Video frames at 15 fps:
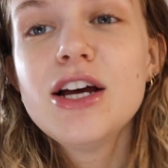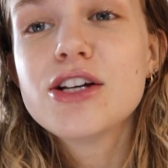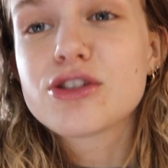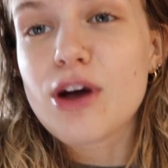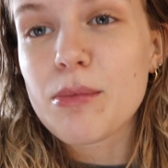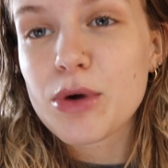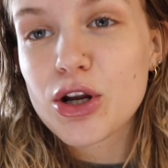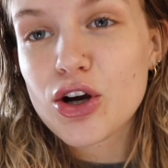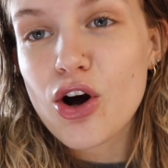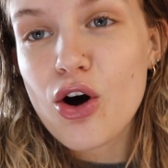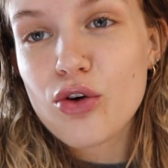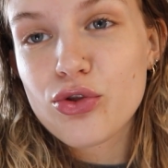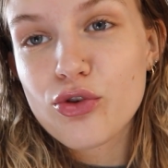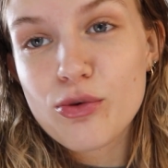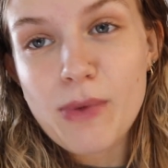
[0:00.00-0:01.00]
So I'm going to
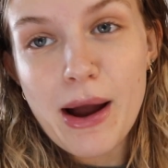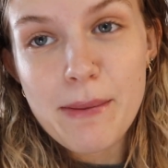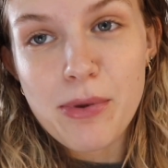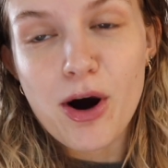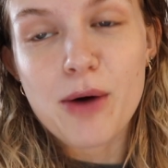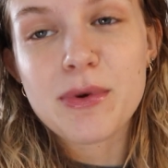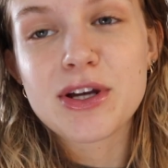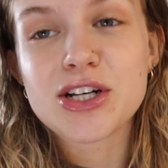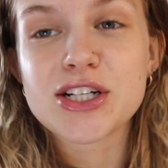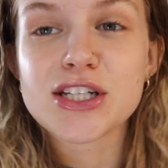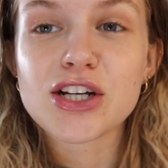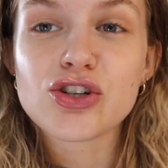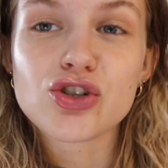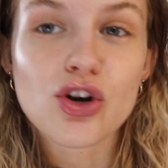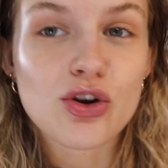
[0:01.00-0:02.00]
go through my apartment and just
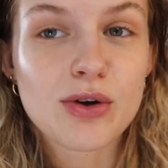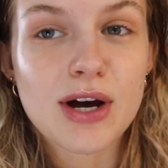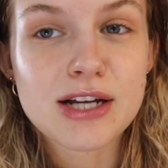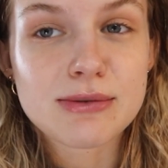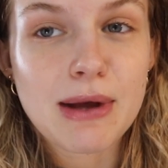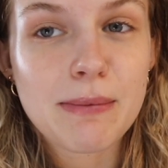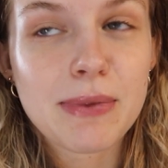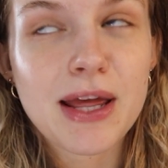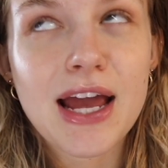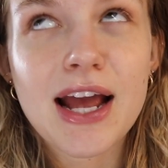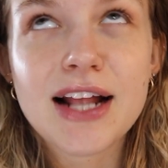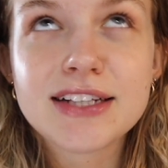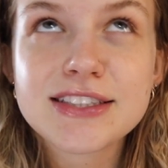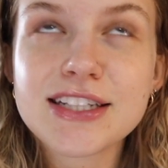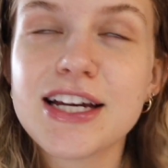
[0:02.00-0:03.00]
like show you guys my
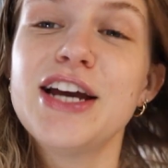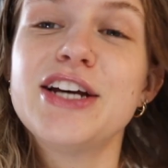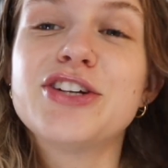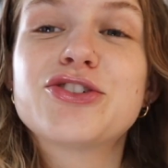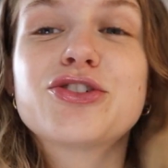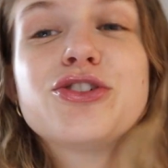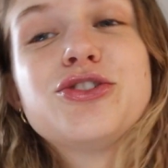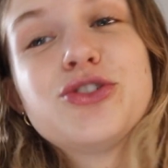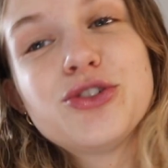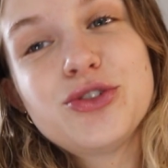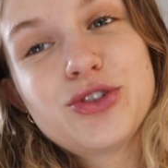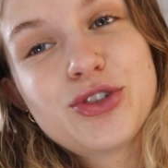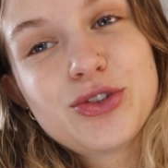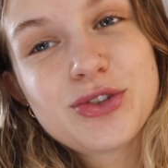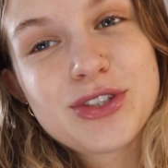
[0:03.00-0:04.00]
plants,
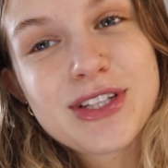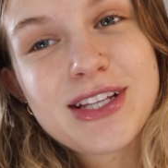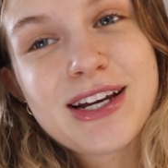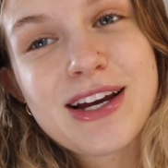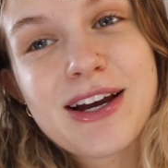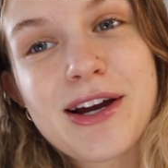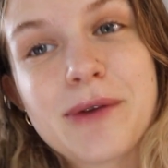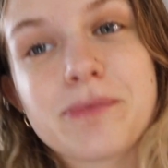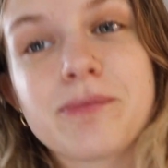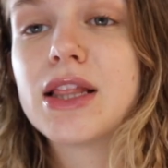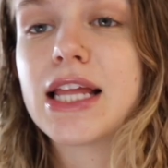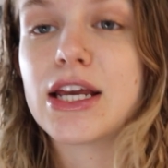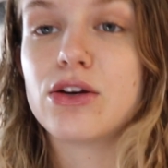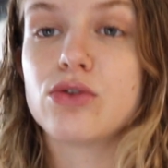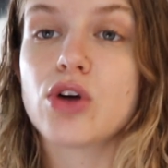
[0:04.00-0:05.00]
introduce you to them,
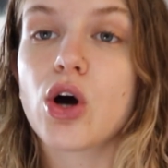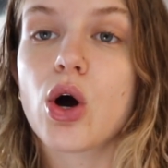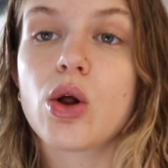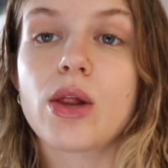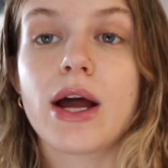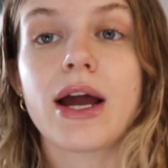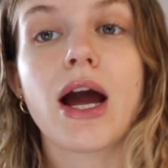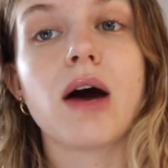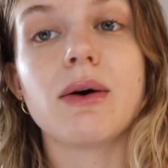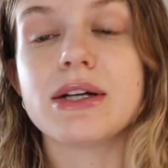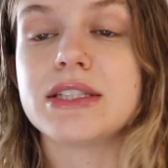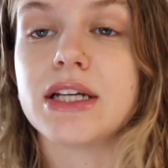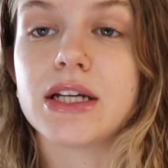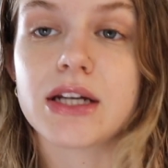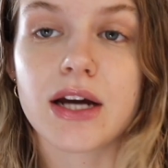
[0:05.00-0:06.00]
let you know like how I
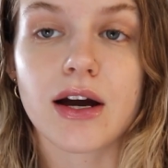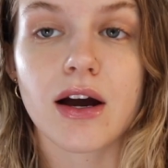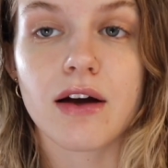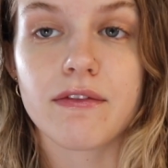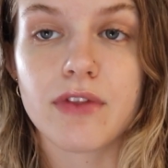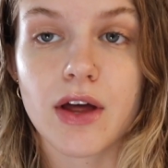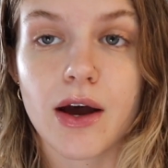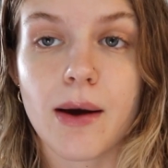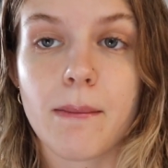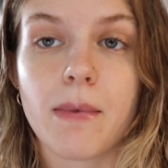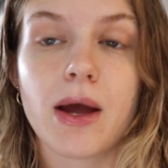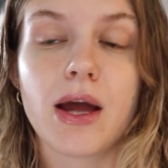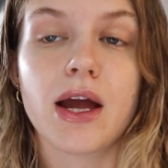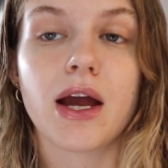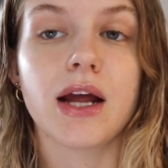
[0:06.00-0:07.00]
take care of them
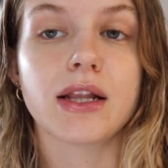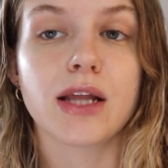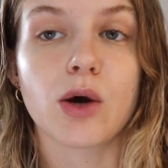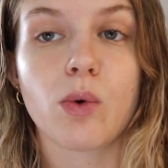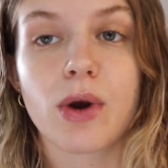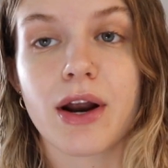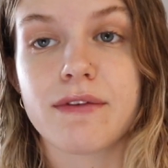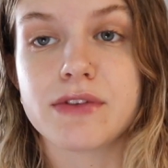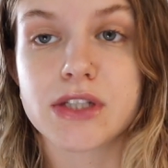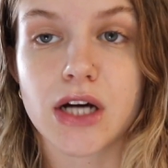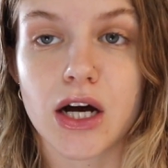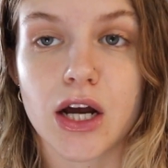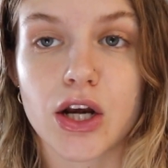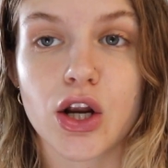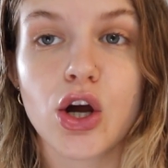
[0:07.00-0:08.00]
and like what I've
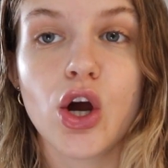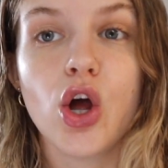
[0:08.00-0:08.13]
done,